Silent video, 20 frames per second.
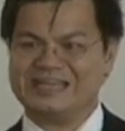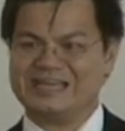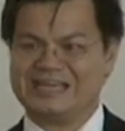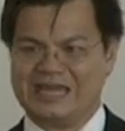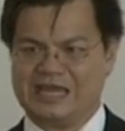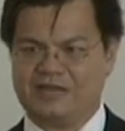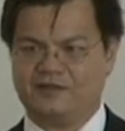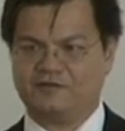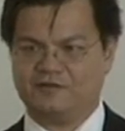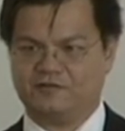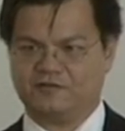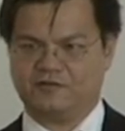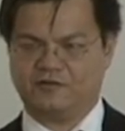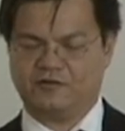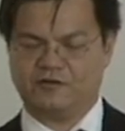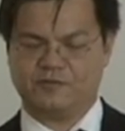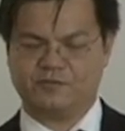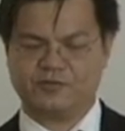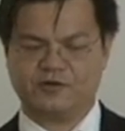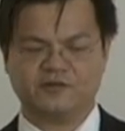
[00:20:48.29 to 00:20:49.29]

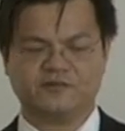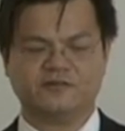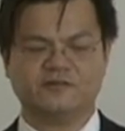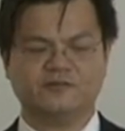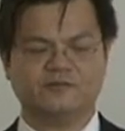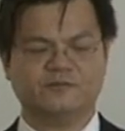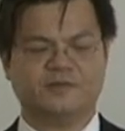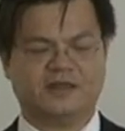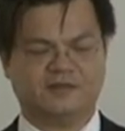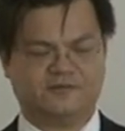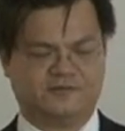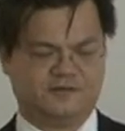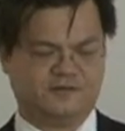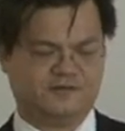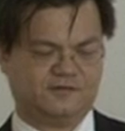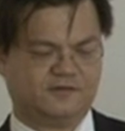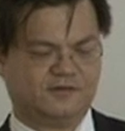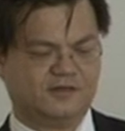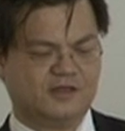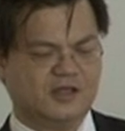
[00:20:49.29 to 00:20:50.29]
indicators on a personal
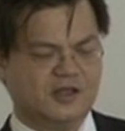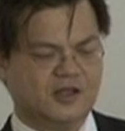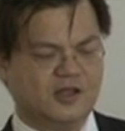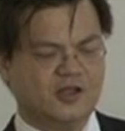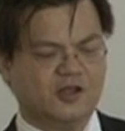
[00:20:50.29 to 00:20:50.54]
basis.